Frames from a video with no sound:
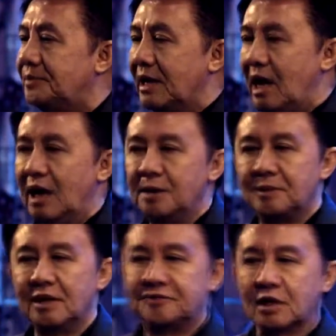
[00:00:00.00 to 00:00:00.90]
But I
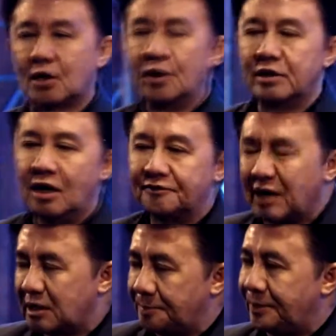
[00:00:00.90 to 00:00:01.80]
believe the glory of
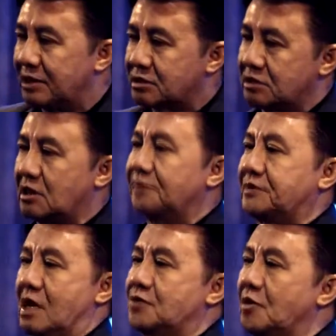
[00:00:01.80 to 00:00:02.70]
God, the presence of
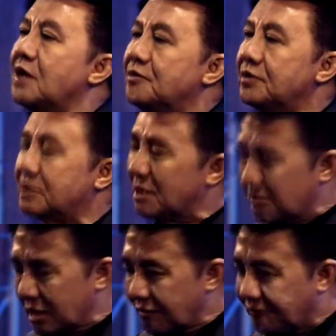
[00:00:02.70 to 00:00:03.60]
God, when we're
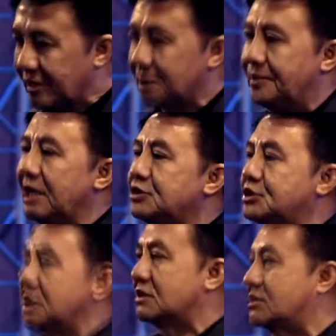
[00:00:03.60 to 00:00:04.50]
refilled by
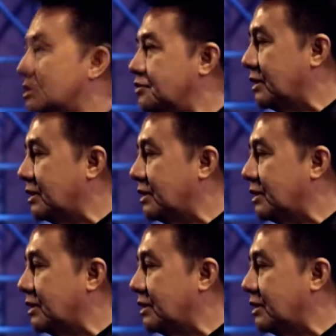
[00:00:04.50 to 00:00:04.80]
Jesus